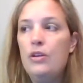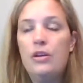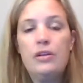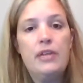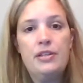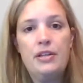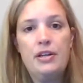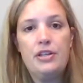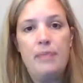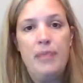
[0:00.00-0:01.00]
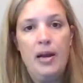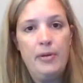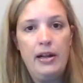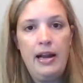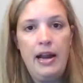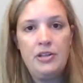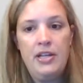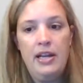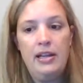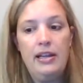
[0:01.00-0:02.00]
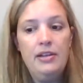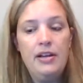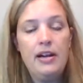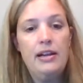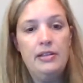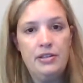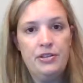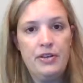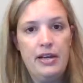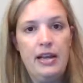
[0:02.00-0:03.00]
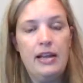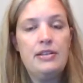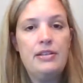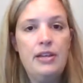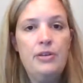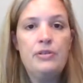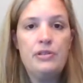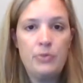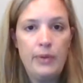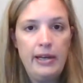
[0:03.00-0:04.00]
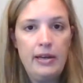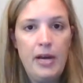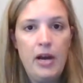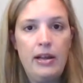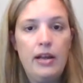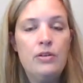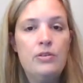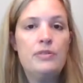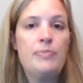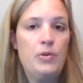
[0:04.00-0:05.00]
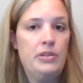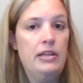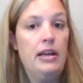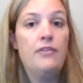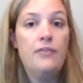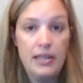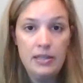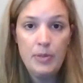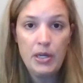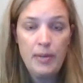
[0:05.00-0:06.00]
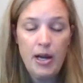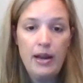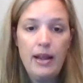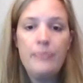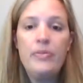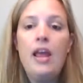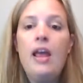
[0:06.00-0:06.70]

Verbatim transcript: you can research a popular hashtag in your industry, see who's tweeting about it, who's posting on Facebook about it,